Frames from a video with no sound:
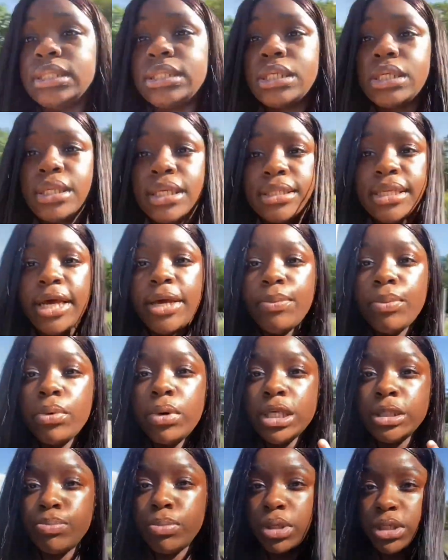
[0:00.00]
The table
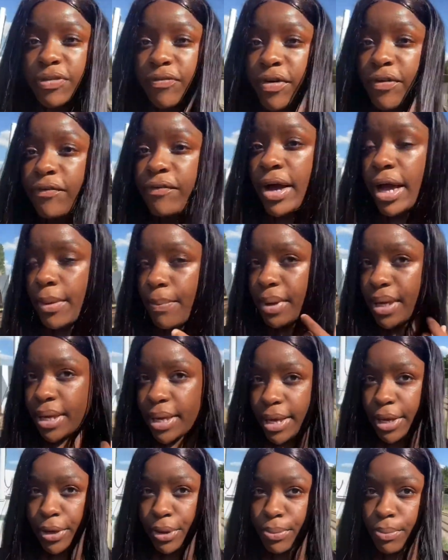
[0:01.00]
is booked for 5
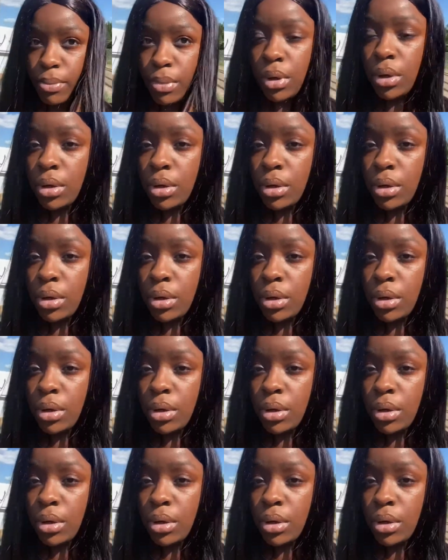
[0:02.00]
p.m.